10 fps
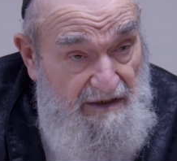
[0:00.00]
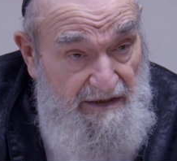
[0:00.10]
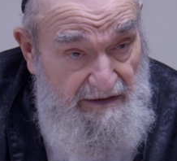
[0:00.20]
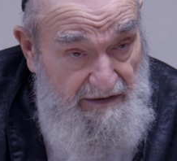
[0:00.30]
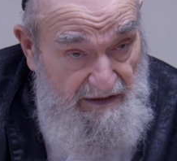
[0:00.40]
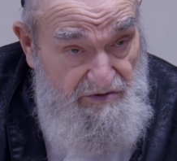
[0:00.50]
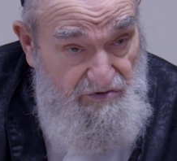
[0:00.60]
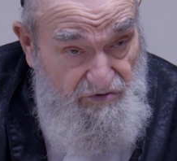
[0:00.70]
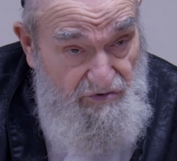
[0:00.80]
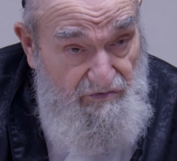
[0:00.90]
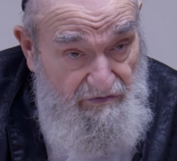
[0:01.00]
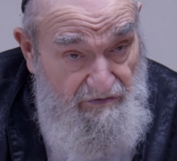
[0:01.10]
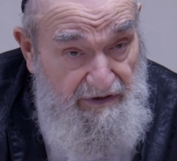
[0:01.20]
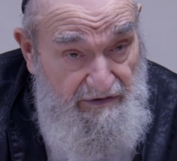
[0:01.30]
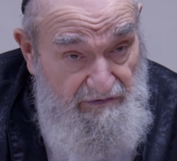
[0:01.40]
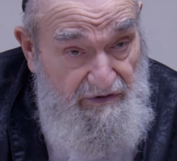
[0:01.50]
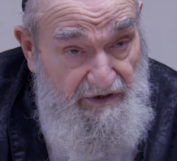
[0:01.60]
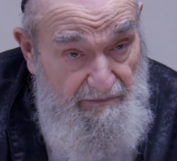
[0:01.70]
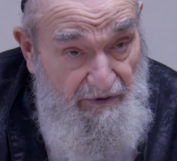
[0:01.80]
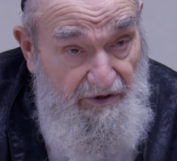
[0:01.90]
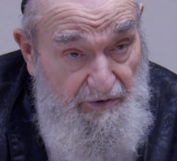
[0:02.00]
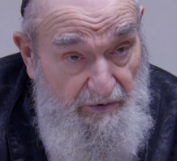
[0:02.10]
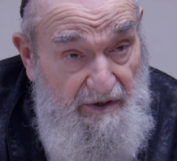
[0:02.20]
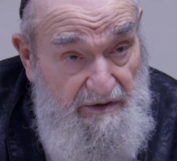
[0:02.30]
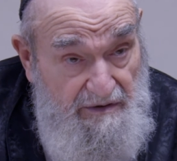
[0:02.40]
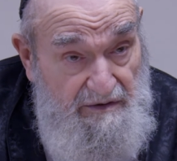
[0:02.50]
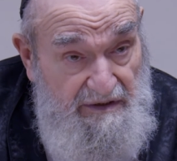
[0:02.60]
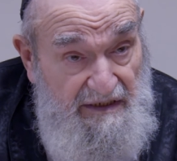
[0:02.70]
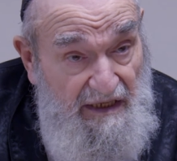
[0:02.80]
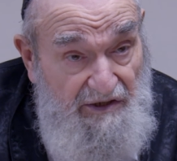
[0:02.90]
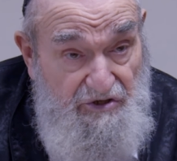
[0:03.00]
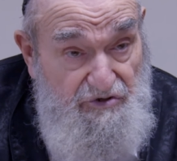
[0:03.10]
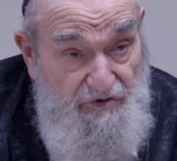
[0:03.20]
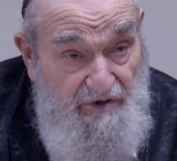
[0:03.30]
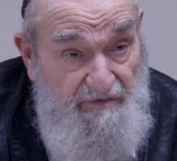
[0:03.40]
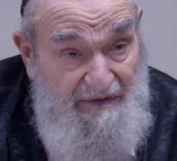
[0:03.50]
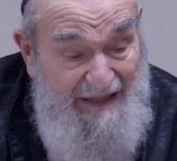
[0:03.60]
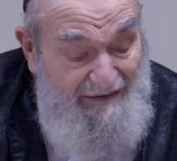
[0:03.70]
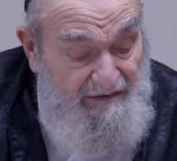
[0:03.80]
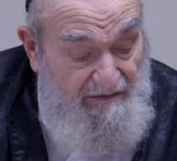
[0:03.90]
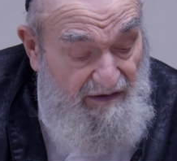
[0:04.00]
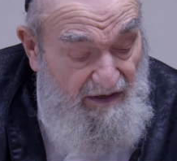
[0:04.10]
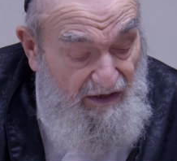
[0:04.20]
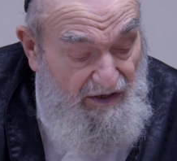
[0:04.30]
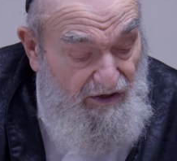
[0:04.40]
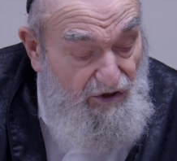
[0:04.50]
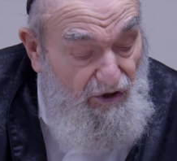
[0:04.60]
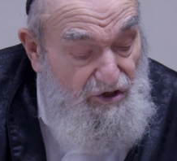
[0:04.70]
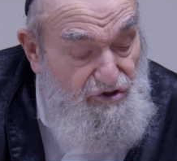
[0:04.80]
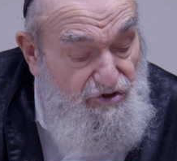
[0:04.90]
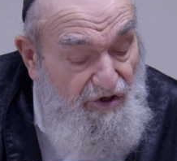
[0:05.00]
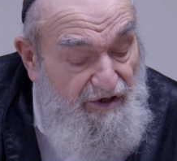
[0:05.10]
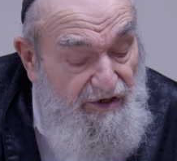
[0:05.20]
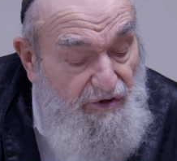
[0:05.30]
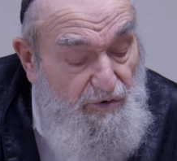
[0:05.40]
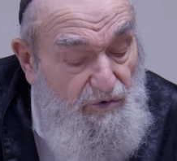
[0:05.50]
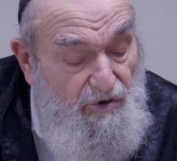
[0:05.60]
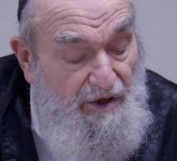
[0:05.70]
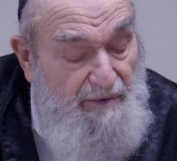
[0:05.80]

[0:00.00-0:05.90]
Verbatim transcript: and this the, the murderer did not deserve death. He Didn't